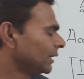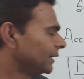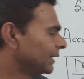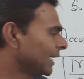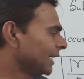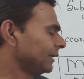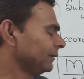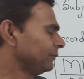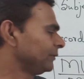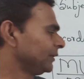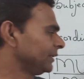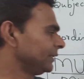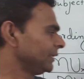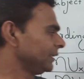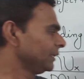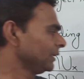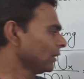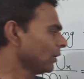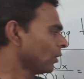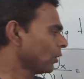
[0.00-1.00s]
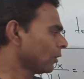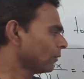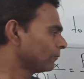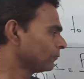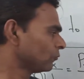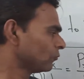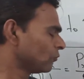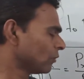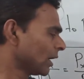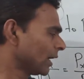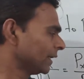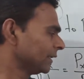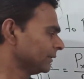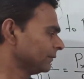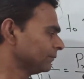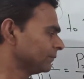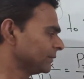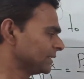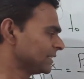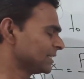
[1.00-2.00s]
derivative of
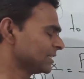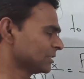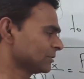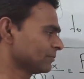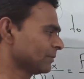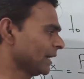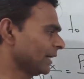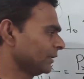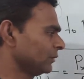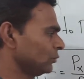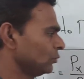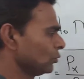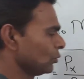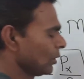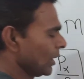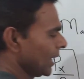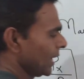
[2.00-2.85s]
y with respect to